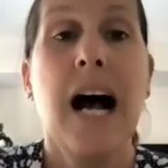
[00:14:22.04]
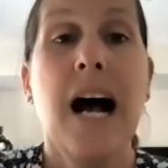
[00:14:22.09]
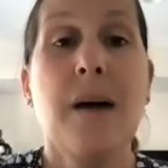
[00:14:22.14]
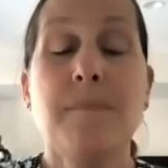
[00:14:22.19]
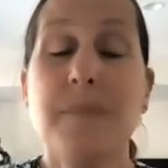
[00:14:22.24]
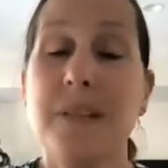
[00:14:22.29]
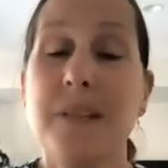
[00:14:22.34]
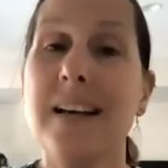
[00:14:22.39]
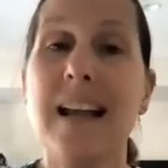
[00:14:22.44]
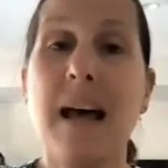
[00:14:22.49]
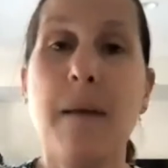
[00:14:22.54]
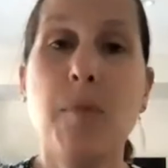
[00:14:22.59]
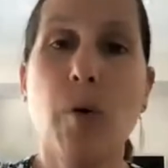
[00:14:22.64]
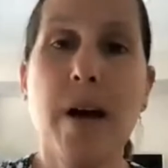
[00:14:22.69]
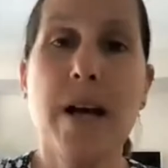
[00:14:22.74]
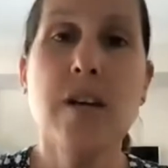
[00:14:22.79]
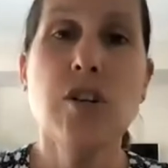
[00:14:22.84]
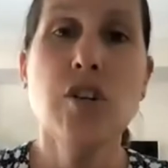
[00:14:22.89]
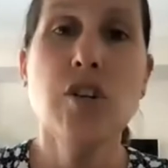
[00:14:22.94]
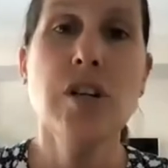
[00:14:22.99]
Um,
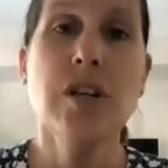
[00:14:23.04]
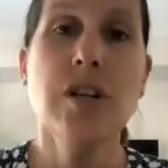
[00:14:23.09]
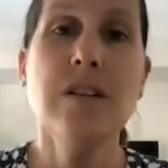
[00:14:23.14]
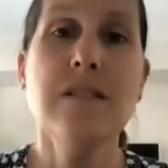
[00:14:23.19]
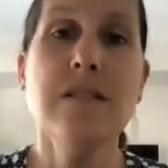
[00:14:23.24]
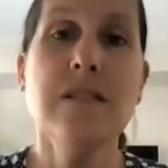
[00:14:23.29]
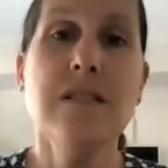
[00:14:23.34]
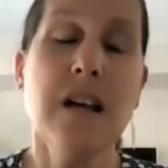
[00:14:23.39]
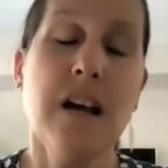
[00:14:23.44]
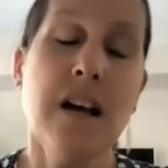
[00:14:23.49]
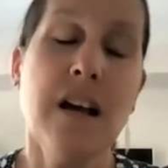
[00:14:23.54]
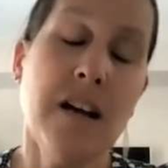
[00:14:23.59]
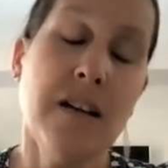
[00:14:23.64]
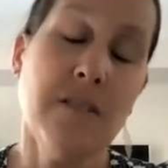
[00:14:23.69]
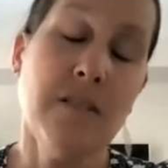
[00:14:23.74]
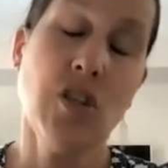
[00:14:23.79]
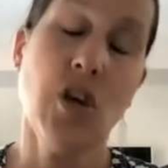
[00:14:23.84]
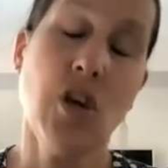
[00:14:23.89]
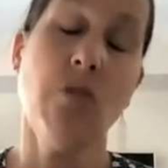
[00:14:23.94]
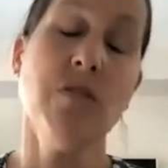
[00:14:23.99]
collaborations, uh,
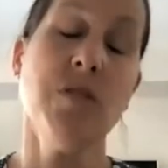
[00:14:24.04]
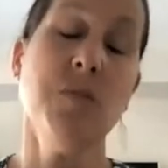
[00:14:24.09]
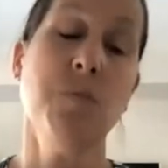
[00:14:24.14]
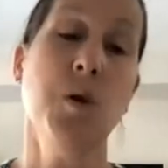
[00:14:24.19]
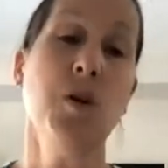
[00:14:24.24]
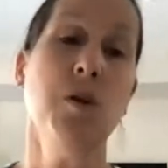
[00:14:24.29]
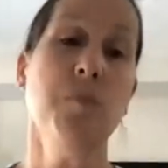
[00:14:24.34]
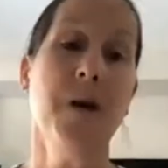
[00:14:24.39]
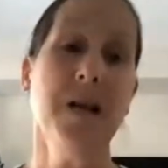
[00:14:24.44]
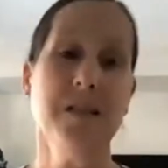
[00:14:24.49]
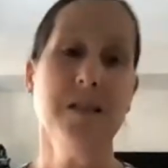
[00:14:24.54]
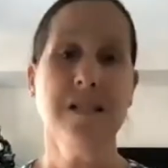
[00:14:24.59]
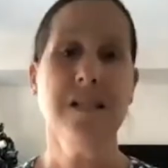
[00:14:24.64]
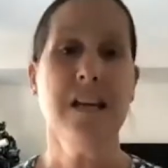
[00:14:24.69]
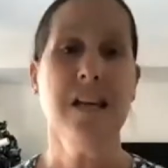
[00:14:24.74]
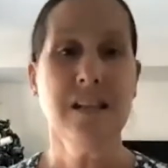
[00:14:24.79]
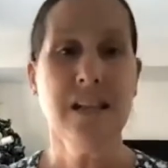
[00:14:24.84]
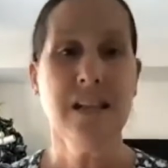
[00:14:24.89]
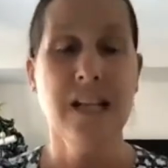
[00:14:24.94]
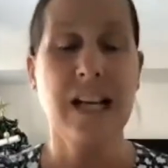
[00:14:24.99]
Tara spoke about the, t
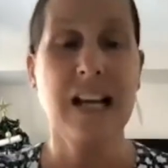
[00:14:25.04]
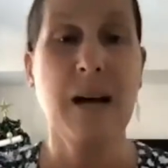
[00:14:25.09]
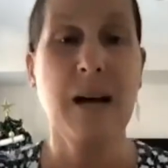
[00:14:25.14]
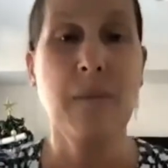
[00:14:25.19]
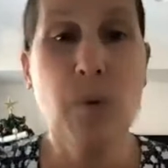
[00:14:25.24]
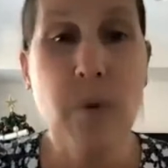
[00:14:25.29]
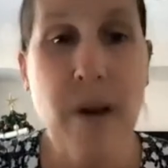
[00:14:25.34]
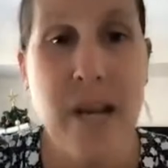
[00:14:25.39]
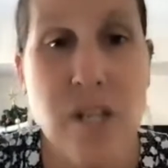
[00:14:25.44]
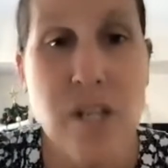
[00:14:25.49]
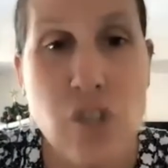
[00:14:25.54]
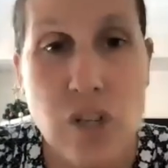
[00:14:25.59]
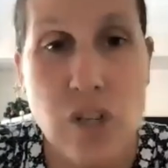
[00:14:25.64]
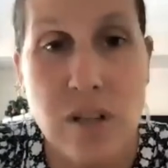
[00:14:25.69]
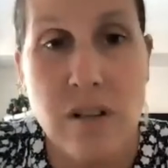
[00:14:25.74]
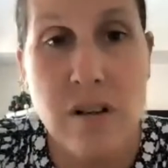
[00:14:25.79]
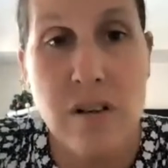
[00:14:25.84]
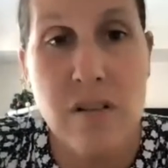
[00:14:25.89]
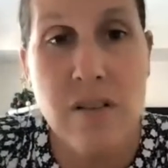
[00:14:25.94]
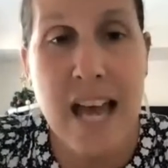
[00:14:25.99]
the
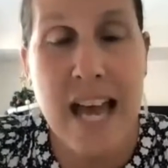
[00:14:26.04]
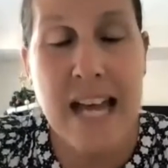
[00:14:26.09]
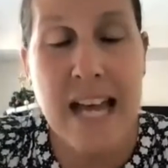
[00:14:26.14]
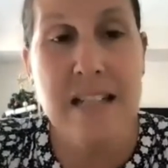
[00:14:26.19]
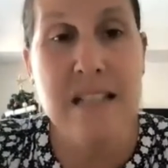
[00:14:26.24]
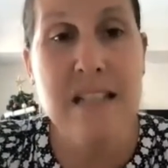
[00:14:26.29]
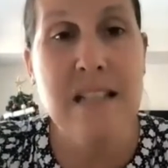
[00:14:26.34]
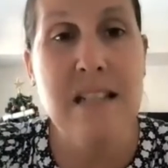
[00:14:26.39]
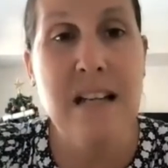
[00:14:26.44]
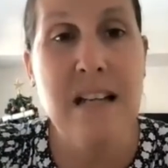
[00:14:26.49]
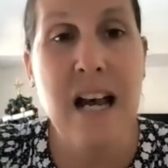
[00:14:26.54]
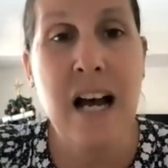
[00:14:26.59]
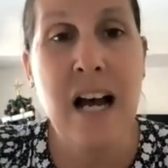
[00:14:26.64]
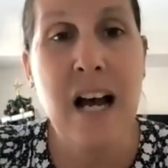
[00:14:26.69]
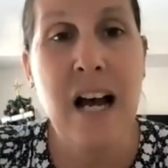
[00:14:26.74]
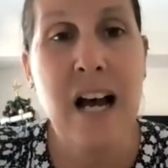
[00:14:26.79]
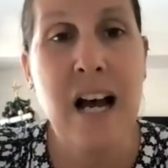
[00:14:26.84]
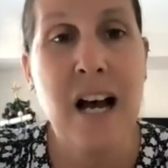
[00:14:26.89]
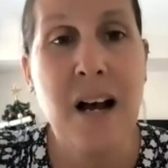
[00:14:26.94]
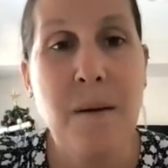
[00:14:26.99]
collaboration that
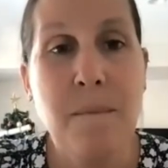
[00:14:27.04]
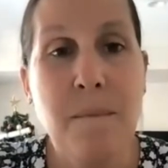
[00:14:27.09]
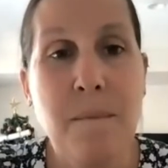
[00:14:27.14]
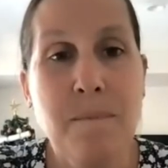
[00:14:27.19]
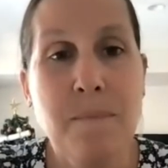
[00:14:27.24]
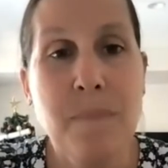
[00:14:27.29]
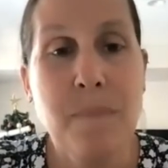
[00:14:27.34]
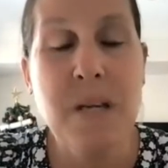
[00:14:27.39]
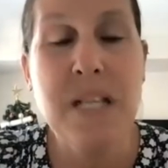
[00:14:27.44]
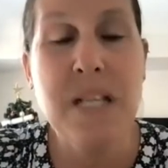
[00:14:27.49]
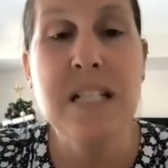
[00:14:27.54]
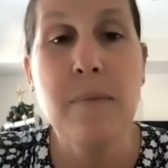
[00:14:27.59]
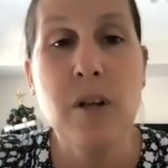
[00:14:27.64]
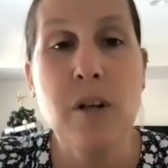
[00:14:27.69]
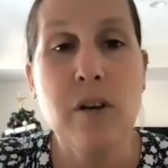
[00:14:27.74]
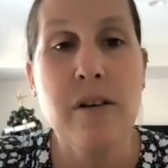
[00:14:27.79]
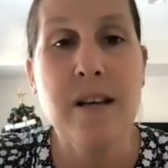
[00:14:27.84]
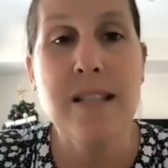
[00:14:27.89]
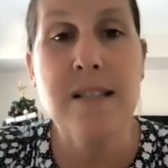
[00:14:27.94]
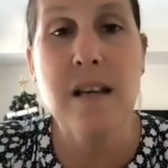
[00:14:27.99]
um, B
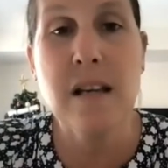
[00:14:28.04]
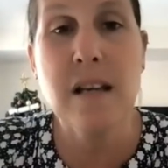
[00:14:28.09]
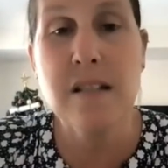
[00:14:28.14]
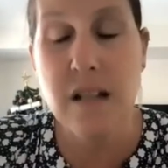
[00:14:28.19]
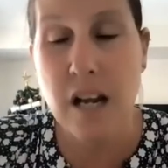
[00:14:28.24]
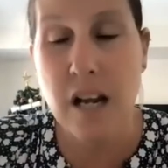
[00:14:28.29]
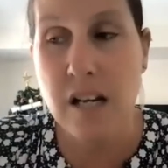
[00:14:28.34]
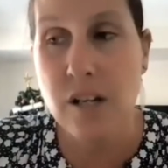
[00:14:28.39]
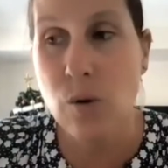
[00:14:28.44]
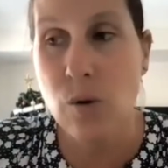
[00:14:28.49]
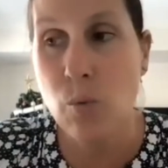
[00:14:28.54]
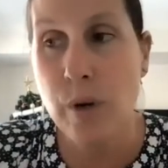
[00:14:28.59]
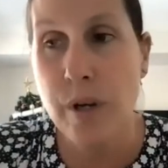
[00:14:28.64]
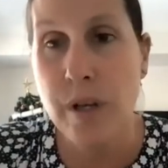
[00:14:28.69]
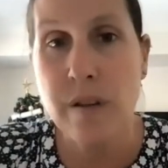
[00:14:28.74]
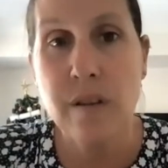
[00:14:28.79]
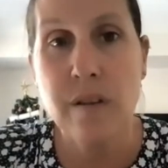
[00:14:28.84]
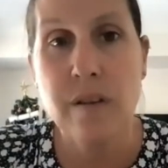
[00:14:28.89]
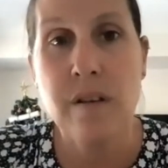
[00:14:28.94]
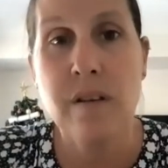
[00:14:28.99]
W S had done
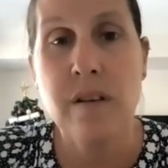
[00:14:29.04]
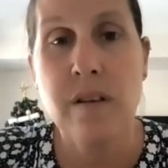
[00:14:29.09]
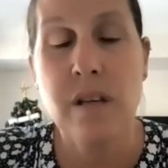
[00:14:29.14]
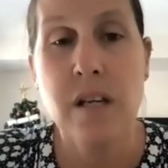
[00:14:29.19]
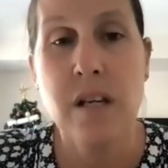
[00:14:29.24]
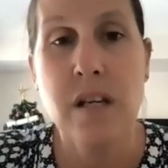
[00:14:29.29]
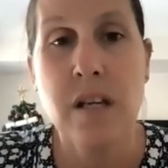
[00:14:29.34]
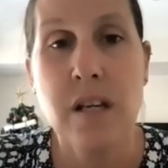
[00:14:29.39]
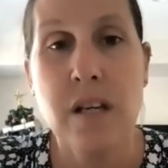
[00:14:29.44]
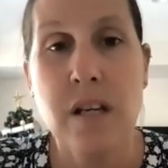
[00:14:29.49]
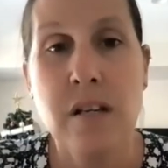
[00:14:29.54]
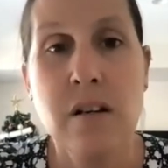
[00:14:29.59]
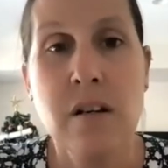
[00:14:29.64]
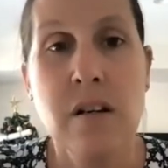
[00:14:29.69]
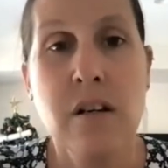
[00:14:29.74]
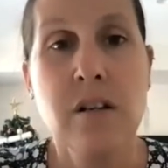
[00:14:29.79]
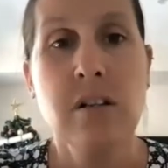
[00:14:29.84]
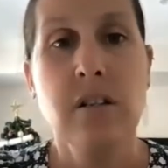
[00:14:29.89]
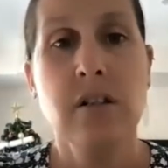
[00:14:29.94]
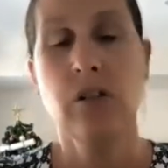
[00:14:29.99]
with the
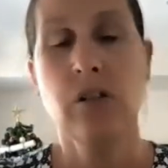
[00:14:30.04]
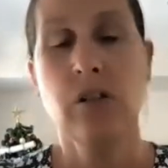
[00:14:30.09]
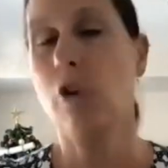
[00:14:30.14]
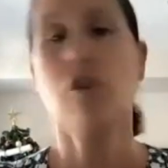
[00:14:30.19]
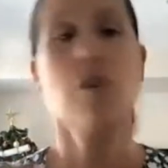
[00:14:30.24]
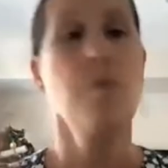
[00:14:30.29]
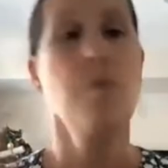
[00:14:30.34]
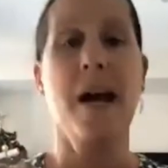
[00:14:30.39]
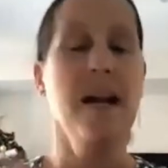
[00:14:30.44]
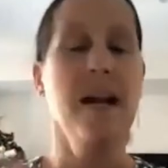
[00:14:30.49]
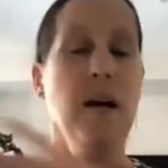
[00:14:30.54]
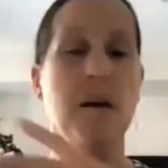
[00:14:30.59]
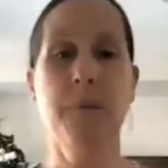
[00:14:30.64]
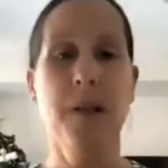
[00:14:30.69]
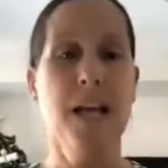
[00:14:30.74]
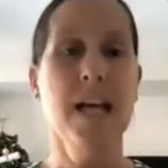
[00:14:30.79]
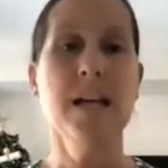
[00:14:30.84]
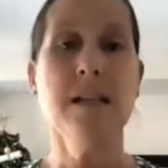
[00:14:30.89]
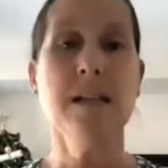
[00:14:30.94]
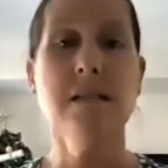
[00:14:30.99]
Cocabana
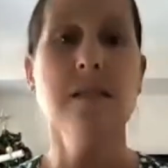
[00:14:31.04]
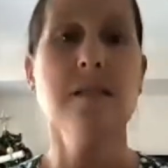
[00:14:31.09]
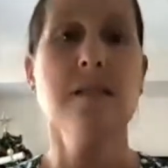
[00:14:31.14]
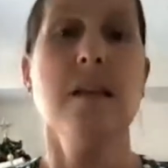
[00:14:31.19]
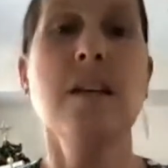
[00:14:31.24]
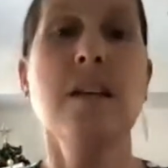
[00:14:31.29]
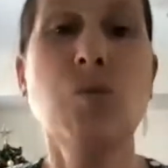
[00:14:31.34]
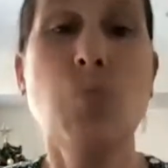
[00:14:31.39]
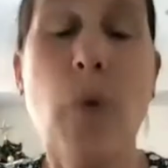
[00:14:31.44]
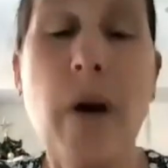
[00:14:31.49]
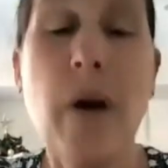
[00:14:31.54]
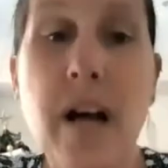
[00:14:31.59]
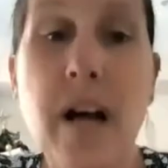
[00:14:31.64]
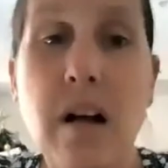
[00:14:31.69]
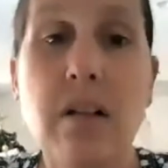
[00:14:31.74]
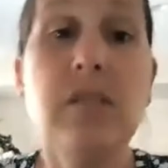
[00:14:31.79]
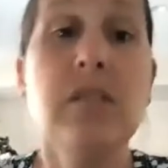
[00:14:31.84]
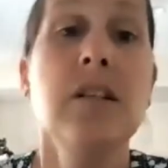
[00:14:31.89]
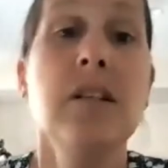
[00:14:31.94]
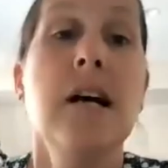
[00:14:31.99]
place as
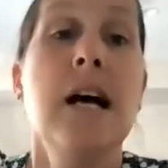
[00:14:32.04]
well.